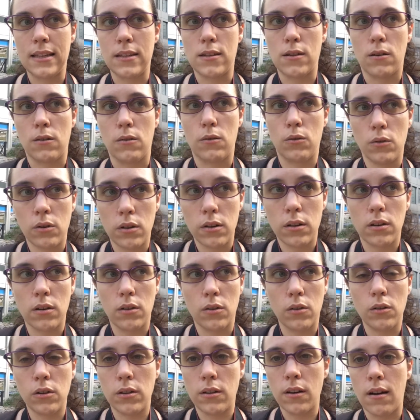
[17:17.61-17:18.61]
The
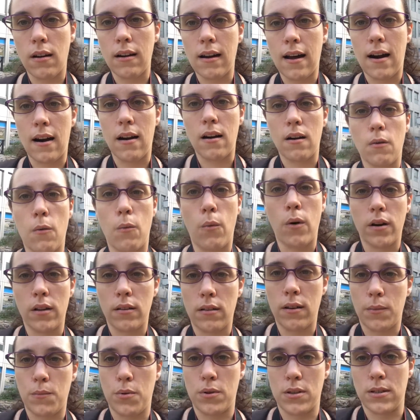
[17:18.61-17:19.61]
Gook girl are
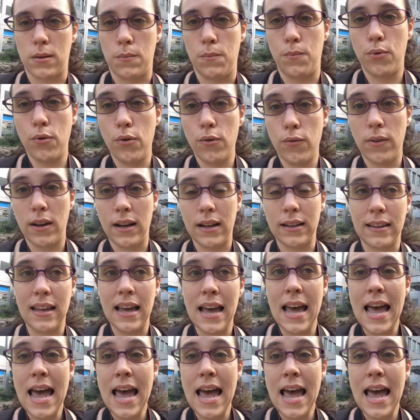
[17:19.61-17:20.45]
100% perfect.